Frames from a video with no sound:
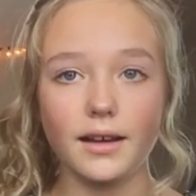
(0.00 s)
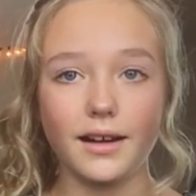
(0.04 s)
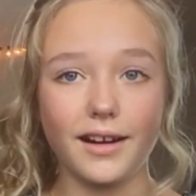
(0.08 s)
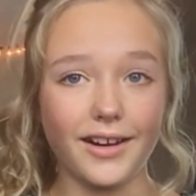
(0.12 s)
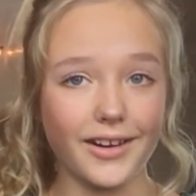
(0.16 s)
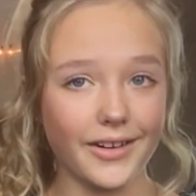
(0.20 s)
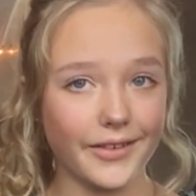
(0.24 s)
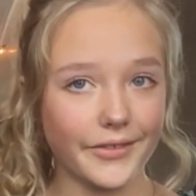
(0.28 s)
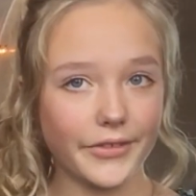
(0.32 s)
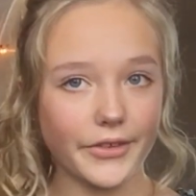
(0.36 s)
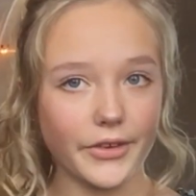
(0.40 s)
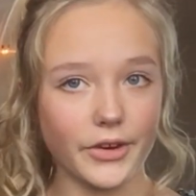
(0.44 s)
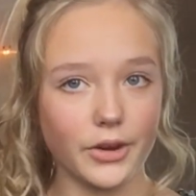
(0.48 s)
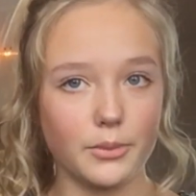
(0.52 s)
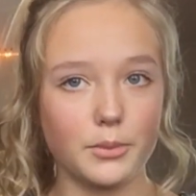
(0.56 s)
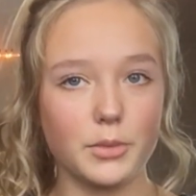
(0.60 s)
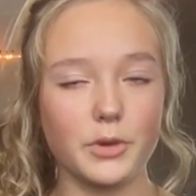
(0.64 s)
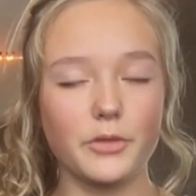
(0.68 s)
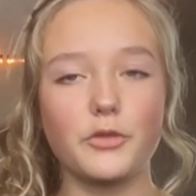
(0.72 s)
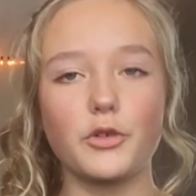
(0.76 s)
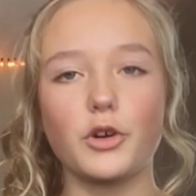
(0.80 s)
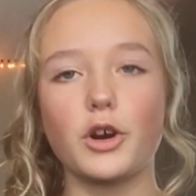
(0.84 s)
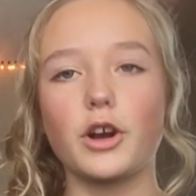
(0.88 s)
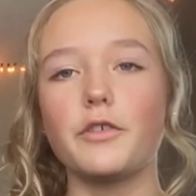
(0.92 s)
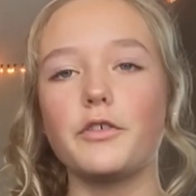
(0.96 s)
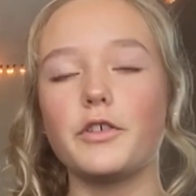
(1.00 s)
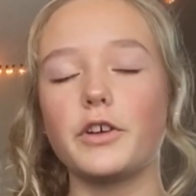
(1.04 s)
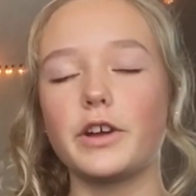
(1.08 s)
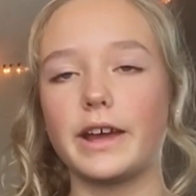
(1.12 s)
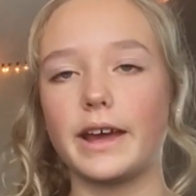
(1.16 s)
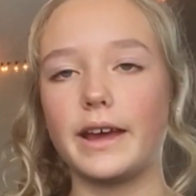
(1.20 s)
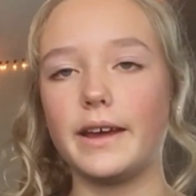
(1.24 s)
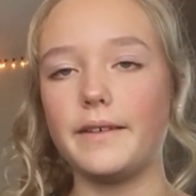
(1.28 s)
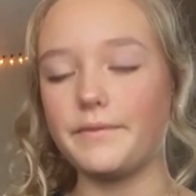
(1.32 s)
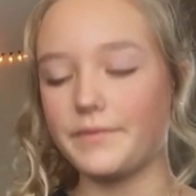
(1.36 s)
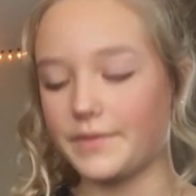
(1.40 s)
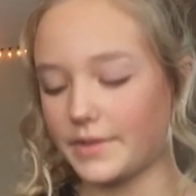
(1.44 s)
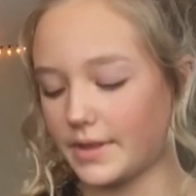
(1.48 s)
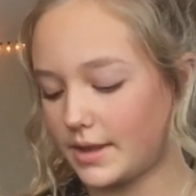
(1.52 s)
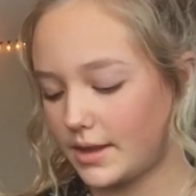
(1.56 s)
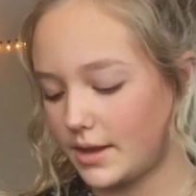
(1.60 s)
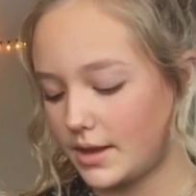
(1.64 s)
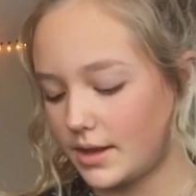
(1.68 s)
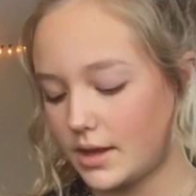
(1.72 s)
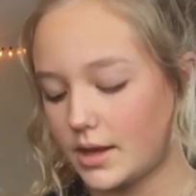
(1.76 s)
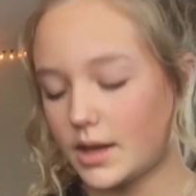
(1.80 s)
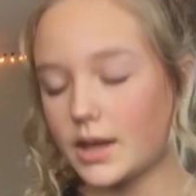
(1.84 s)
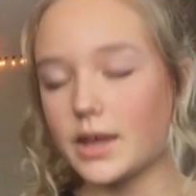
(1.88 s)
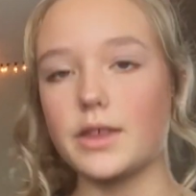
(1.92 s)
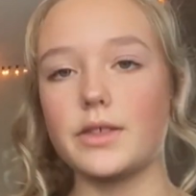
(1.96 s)
Also, before I forget,
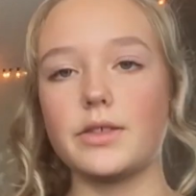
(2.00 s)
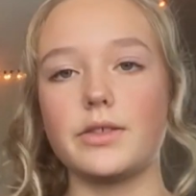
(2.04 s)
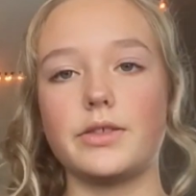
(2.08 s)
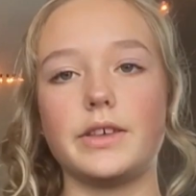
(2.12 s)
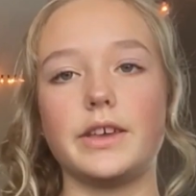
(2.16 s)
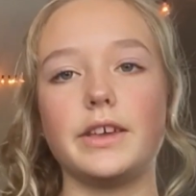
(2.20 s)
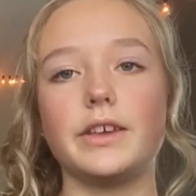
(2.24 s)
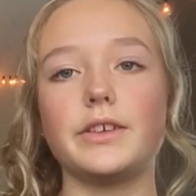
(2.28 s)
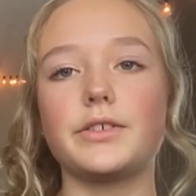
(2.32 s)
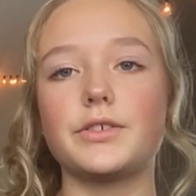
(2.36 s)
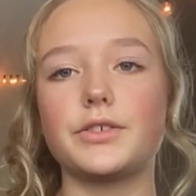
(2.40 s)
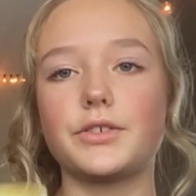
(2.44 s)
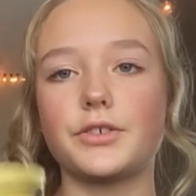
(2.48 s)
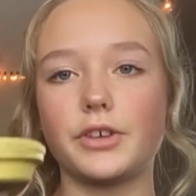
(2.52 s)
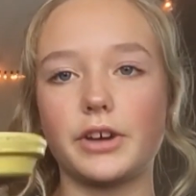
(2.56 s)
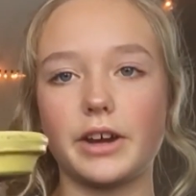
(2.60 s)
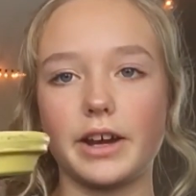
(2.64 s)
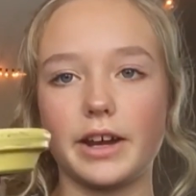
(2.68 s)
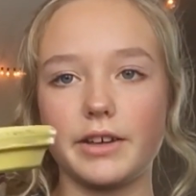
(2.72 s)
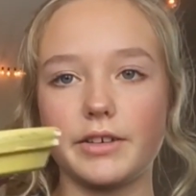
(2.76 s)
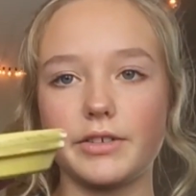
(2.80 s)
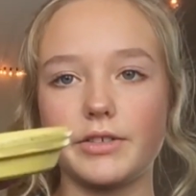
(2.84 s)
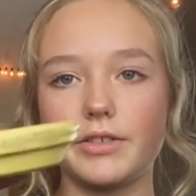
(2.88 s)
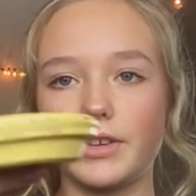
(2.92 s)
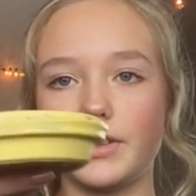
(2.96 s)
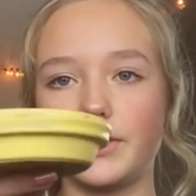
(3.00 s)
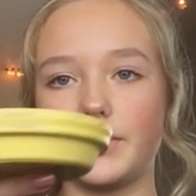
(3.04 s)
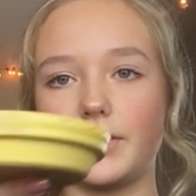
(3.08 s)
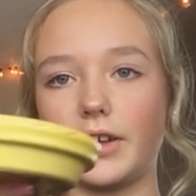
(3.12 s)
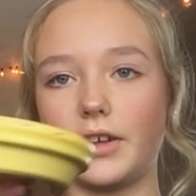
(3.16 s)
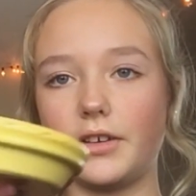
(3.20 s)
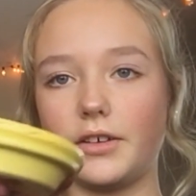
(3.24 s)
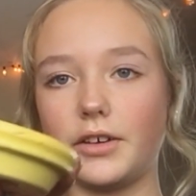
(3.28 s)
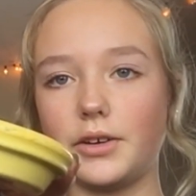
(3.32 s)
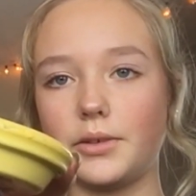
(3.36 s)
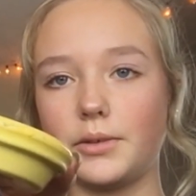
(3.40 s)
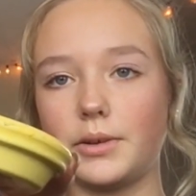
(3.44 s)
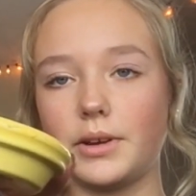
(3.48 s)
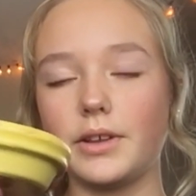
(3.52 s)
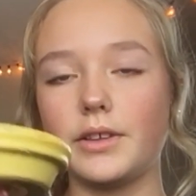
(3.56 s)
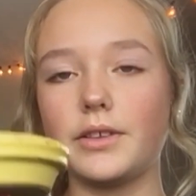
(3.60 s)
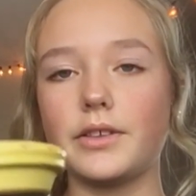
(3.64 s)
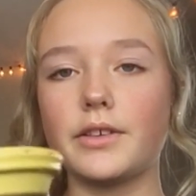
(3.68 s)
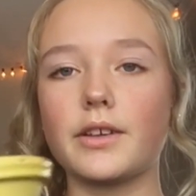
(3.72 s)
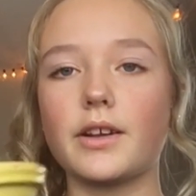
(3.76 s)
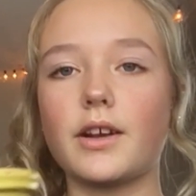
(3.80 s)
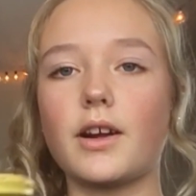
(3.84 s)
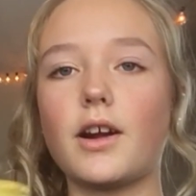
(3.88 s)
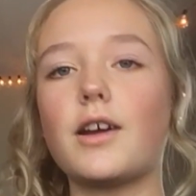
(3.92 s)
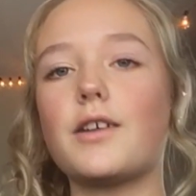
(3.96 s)
these trays, these yellow
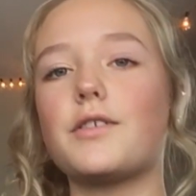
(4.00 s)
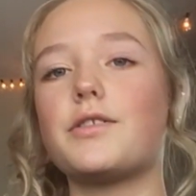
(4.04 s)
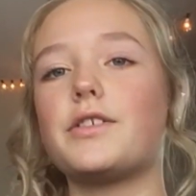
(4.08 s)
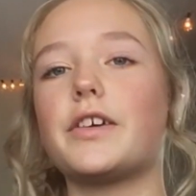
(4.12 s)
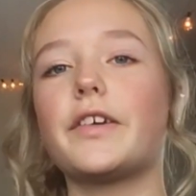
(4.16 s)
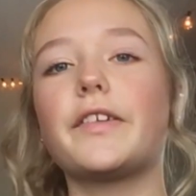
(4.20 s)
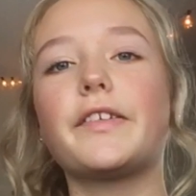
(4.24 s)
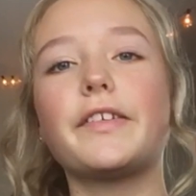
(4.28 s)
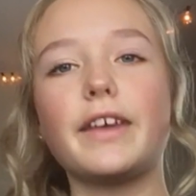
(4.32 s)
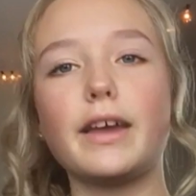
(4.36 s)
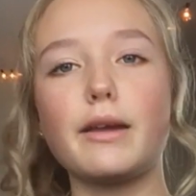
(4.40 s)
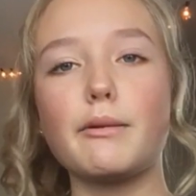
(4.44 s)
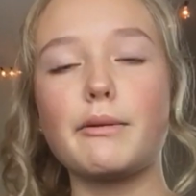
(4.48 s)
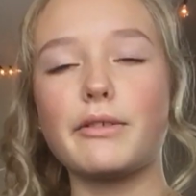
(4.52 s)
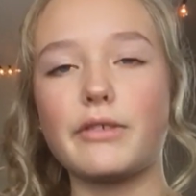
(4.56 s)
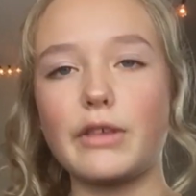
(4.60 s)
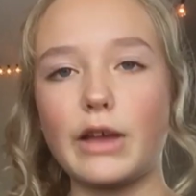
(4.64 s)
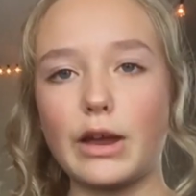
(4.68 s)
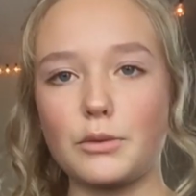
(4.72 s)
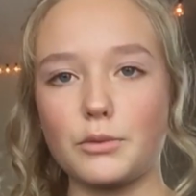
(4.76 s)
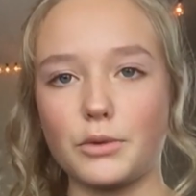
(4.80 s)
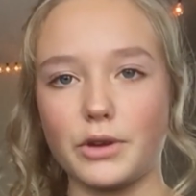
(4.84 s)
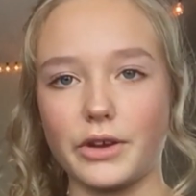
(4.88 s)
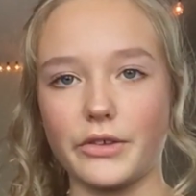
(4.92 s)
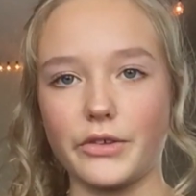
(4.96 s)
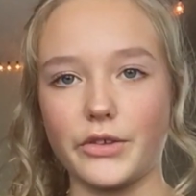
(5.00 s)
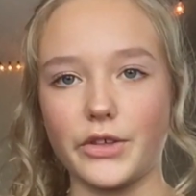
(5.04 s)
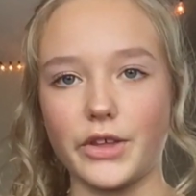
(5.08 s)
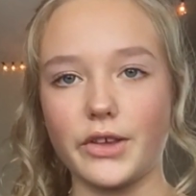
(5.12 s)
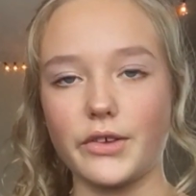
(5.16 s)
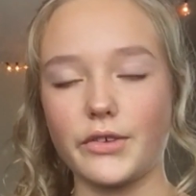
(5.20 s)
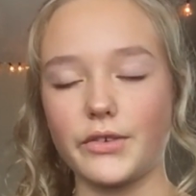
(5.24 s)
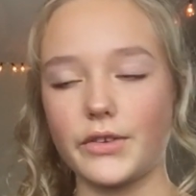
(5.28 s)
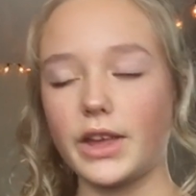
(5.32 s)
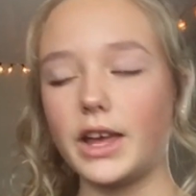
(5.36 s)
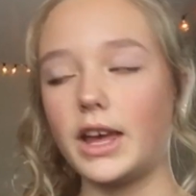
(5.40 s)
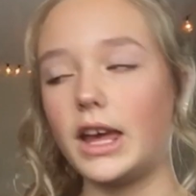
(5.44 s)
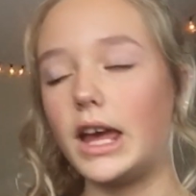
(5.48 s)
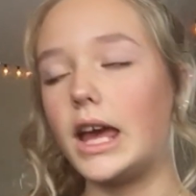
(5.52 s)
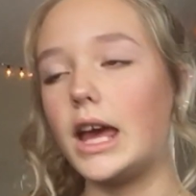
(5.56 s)
ones, are the same exact one as this.